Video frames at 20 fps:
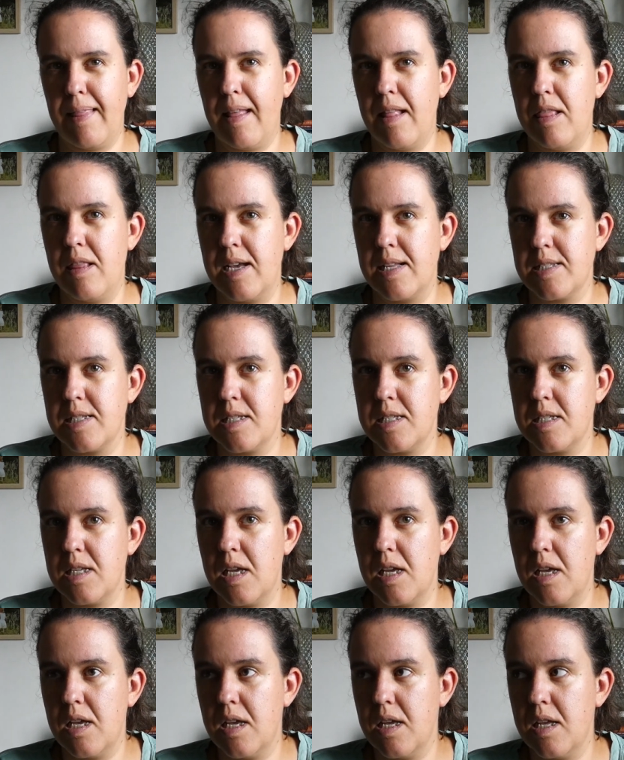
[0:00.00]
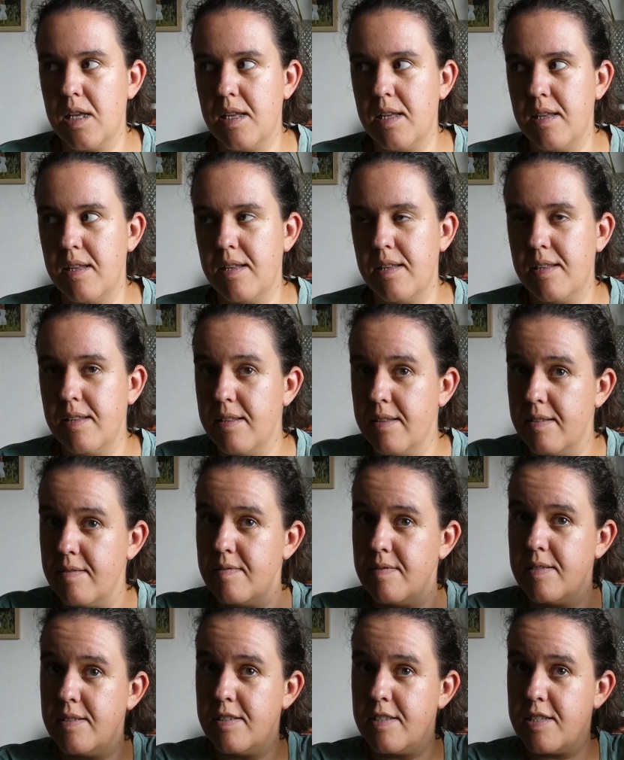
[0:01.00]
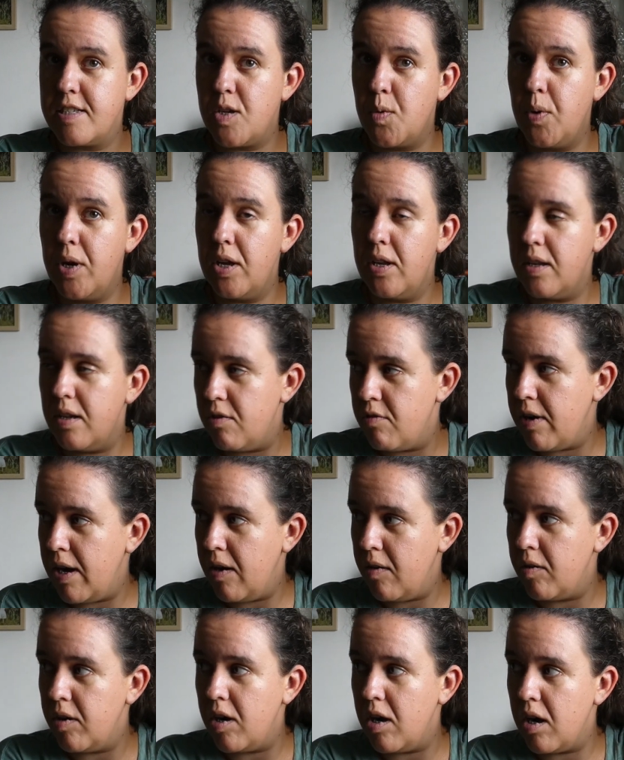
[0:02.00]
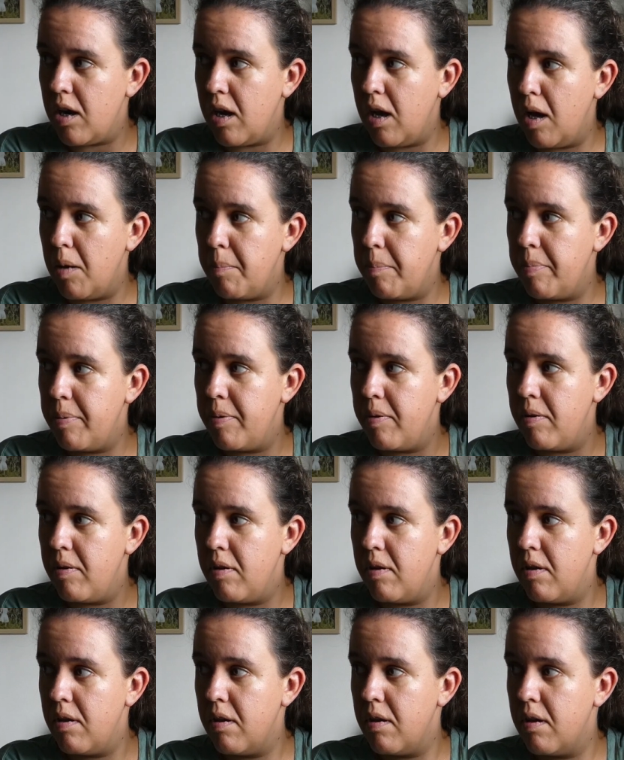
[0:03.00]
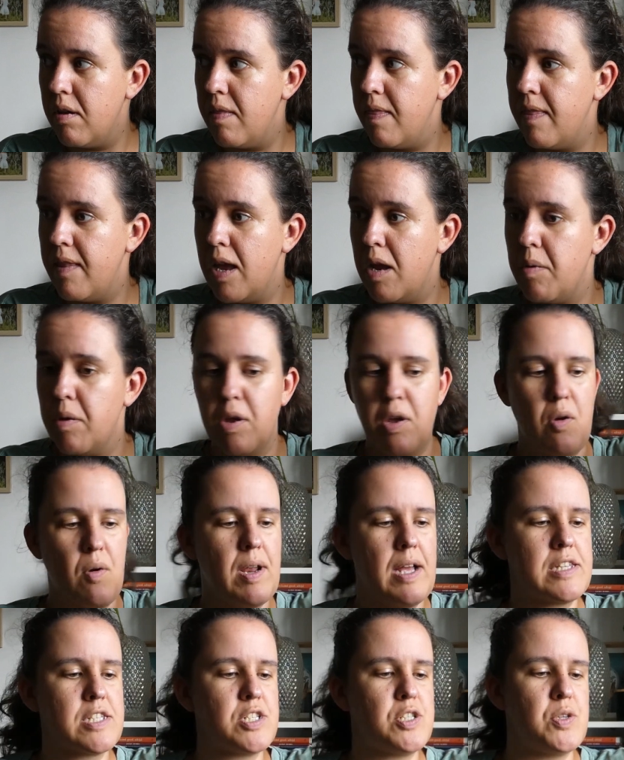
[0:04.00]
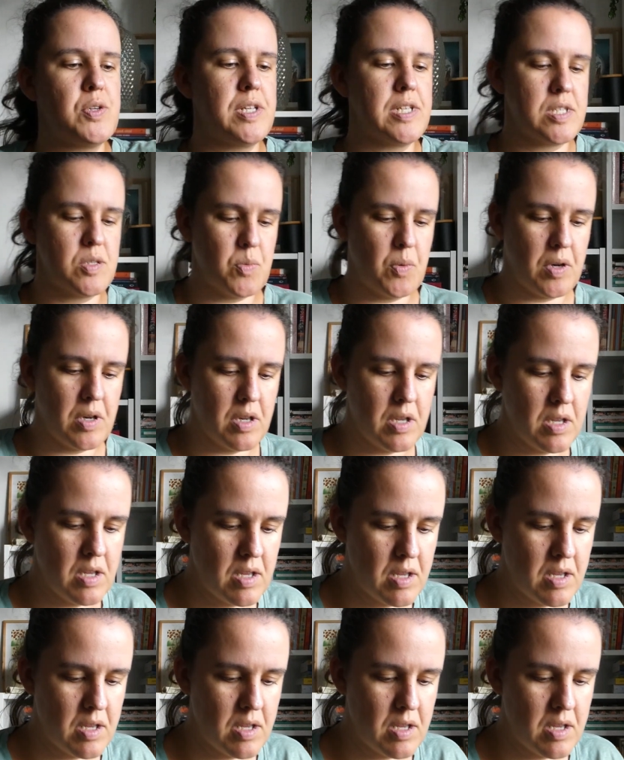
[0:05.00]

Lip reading: Let's scribble around in our cup. There we go, let's do this one.